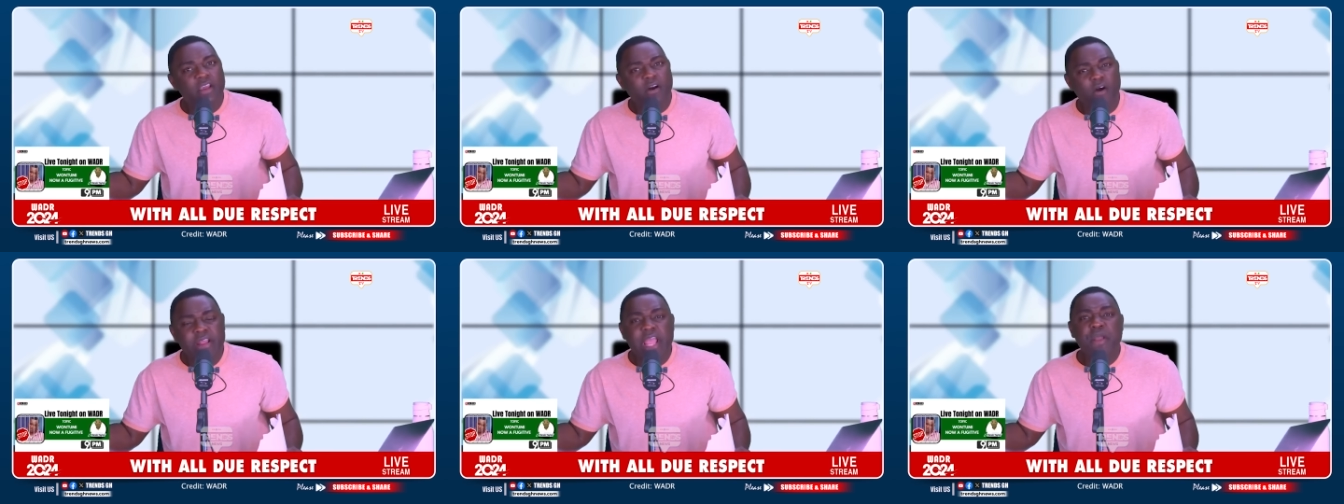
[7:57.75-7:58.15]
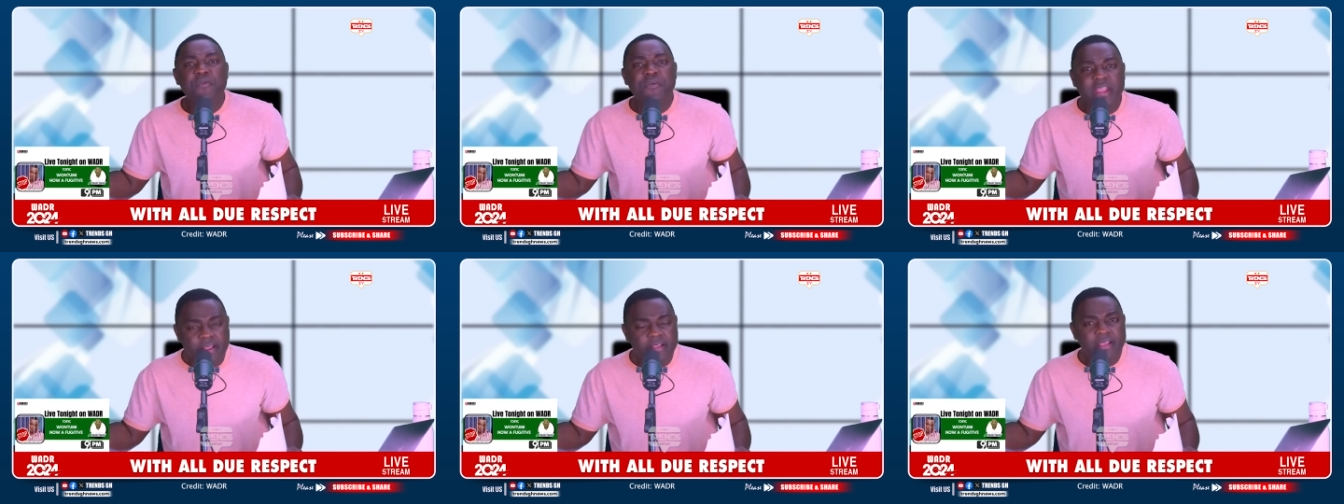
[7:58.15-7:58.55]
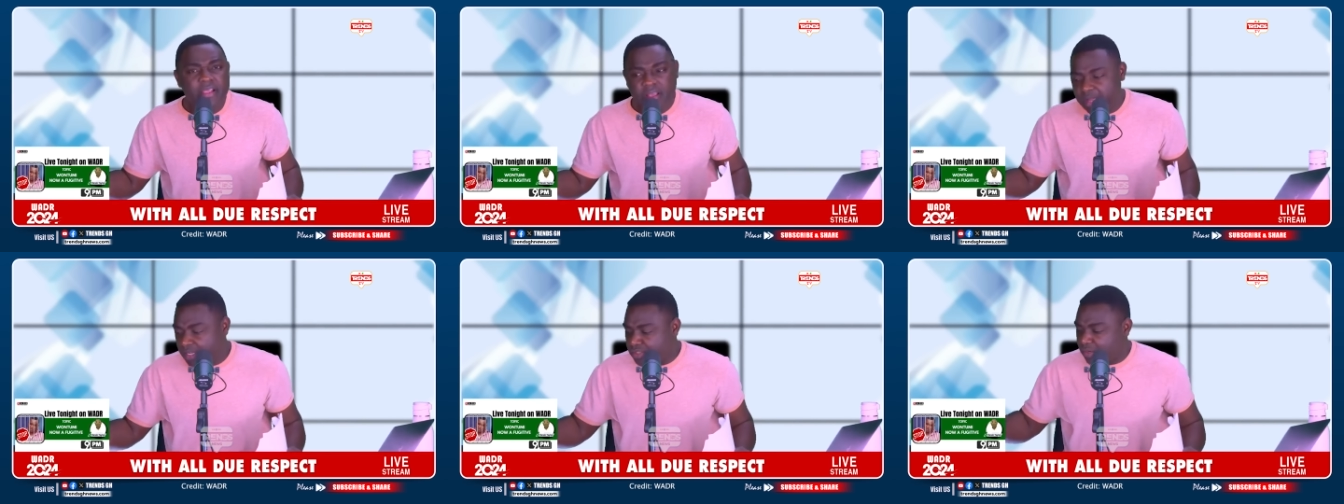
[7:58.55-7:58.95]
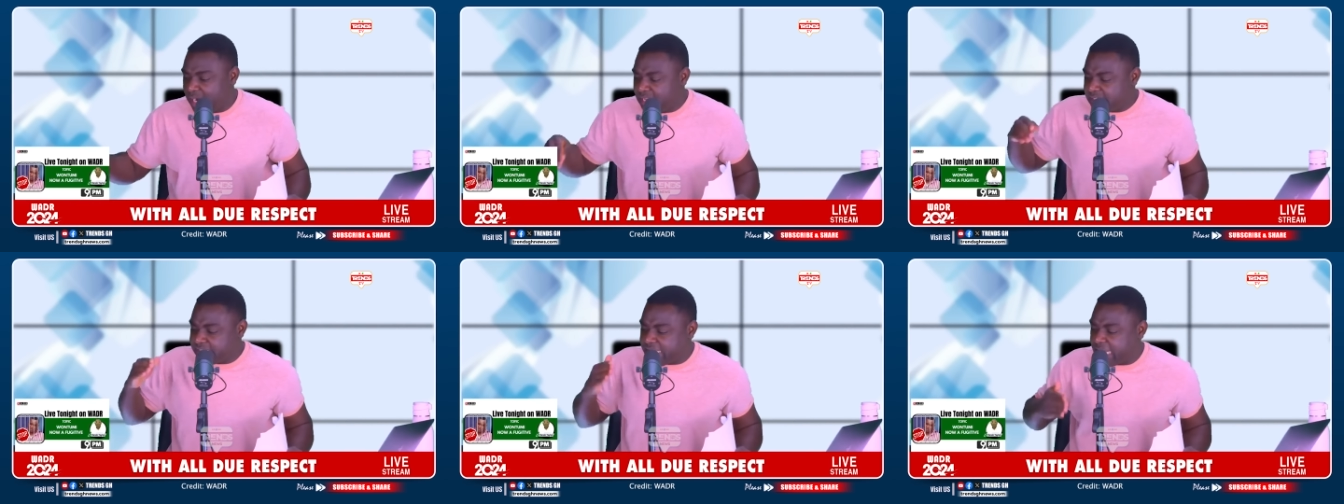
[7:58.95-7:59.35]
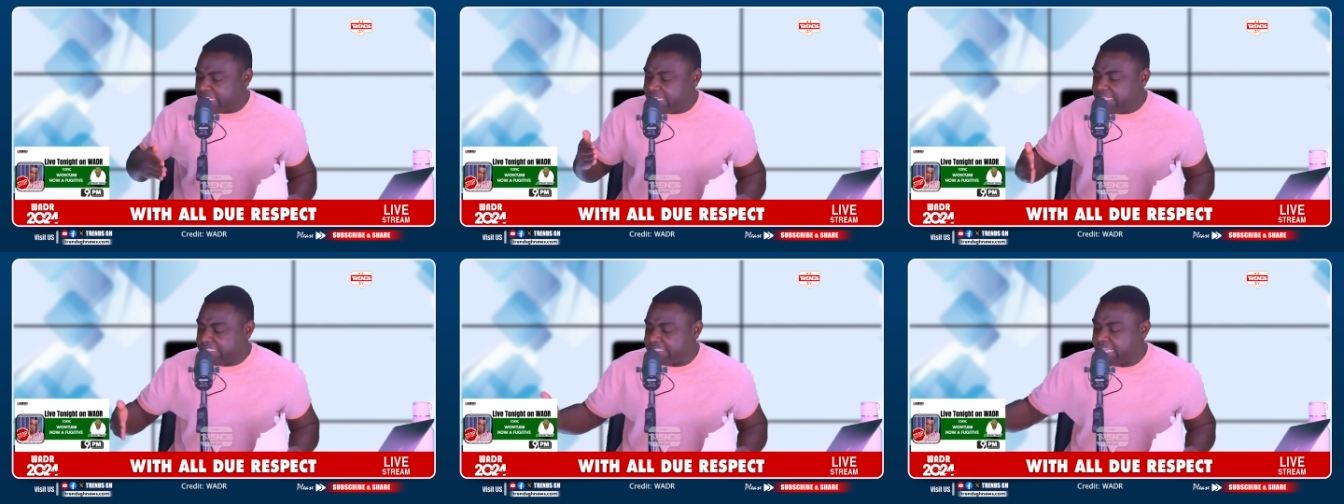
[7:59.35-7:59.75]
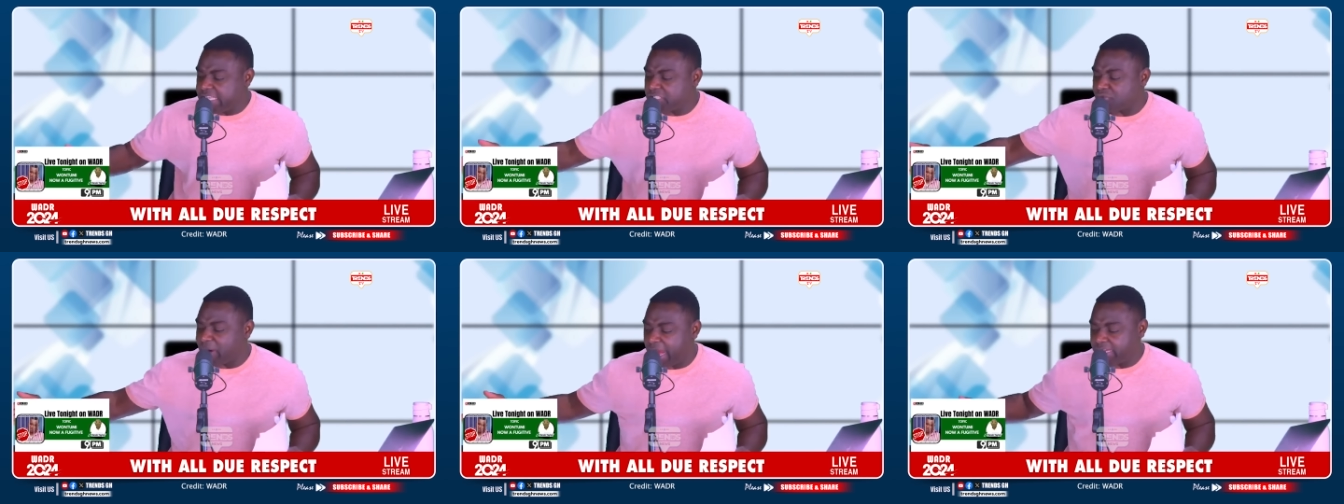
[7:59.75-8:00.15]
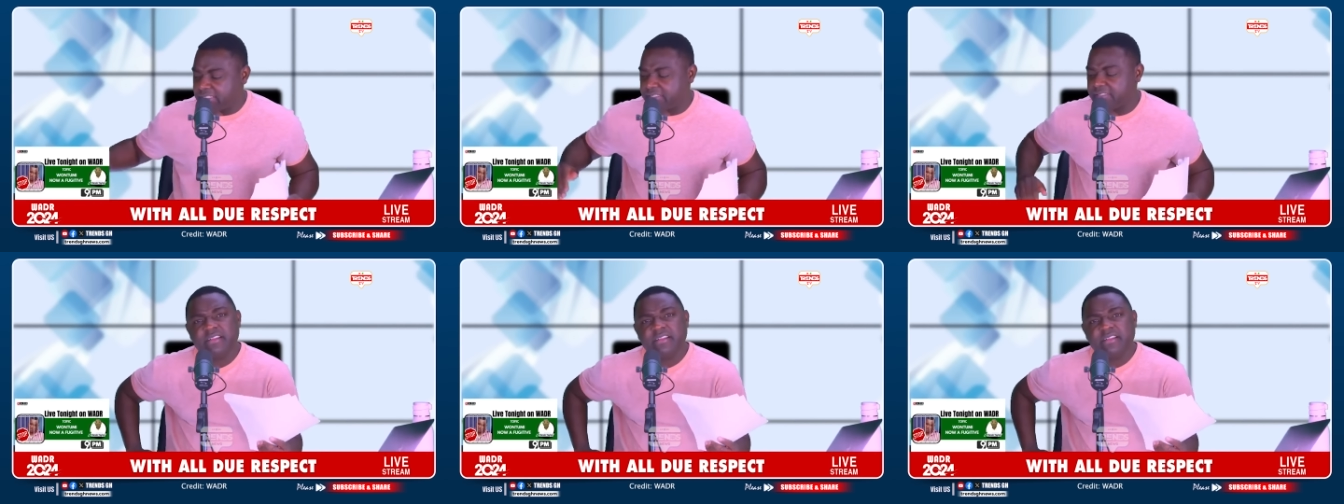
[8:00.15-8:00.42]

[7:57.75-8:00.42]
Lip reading: Oyeri. So let's get these things right.